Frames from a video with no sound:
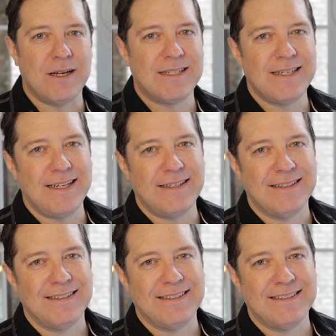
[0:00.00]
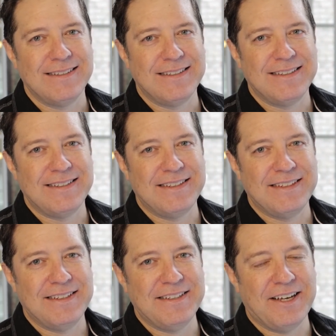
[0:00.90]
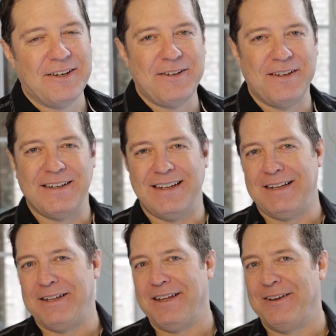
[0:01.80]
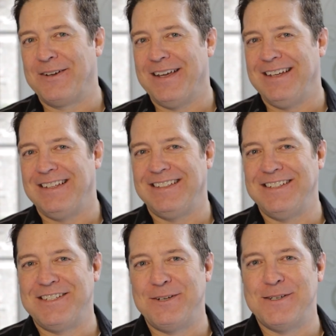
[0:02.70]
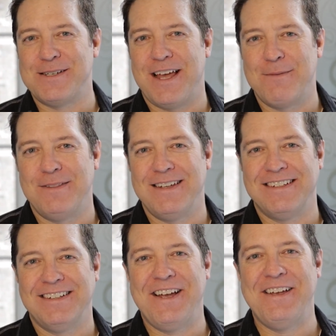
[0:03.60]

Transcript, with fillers: my sin. Now, okay, you see what just happened there?